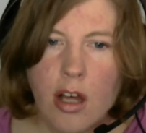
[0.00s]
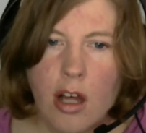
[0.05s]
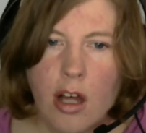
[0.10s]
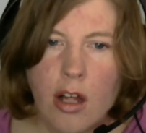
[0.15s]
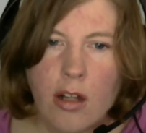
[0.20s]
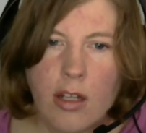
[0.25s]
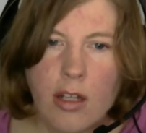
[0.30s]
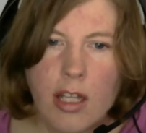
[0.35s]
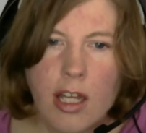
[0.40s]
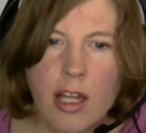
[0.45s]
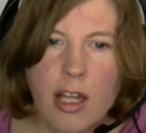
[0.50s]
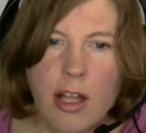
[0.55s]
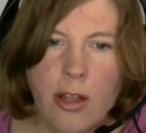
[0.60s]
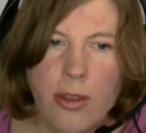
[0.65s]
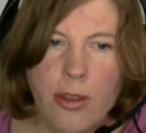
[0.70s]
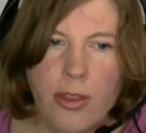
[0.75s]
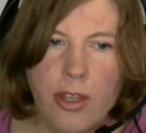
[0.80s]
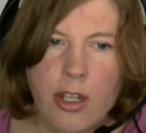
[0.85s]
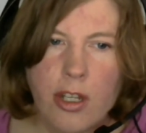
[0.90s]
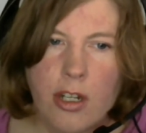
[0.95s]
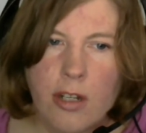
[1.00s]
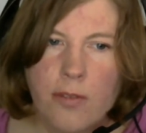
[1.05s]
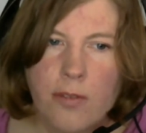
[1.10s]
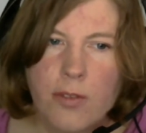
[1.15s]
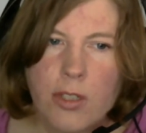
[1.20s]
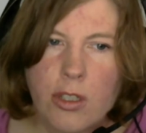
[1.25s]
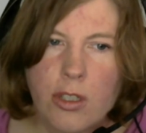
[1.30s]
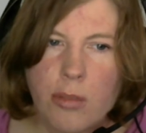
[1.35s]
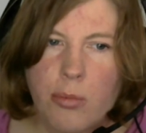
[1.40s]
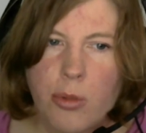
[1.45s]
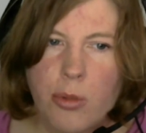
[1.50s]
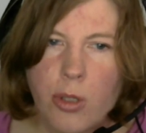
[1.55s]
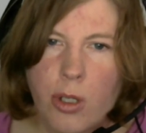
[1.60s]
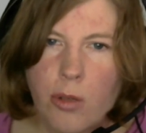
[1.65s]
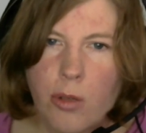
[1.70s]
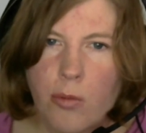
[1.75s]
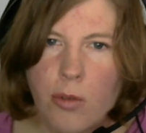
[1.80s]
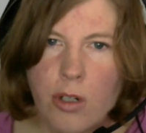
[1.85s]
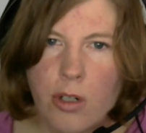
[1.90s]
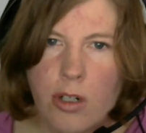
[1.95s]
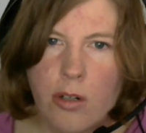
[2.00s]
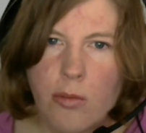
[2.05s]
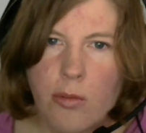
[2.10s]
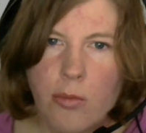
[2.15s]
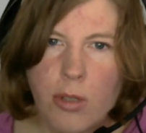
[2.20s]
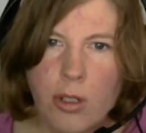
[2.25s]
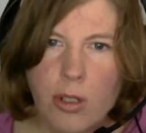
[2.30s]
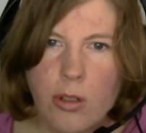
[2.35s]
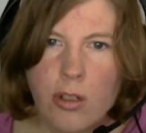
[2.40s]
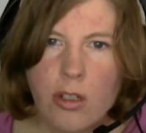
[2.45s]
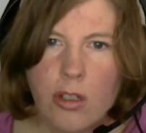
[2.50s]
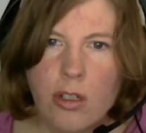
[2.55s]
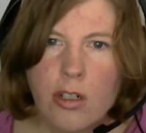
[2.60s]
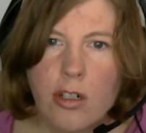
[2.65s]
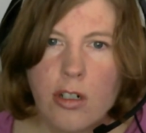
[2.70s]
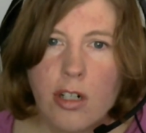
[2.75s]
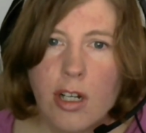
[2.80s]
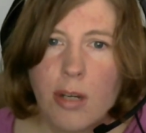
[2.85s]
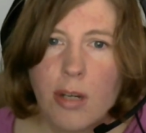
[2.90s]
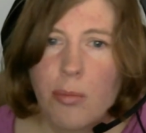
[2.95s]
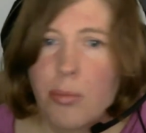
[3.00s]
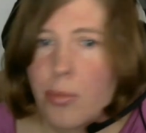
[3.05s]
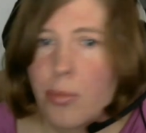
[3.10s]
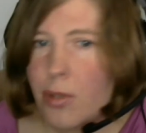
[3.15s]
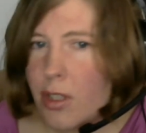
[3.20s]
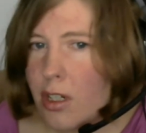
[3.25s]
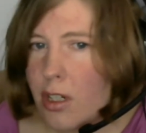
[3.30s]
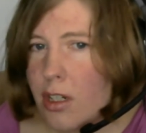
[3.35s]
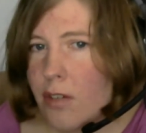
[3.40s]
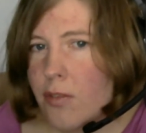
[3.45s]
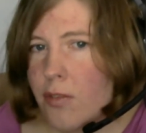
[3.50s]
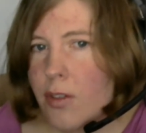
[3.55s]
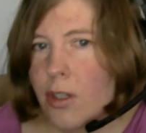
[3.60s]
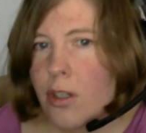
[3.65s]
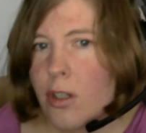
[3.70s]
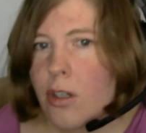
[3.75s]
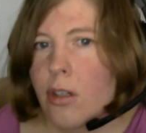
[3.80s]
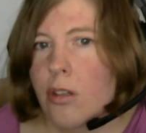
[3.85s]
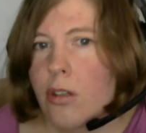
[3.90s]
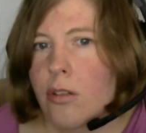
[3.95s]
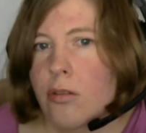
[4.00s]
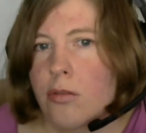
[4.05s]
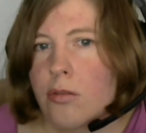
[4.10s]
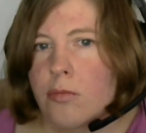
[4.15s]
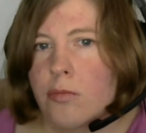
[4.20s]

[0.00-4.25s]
I'll get healthy enough to the point where it will clear up. You never know.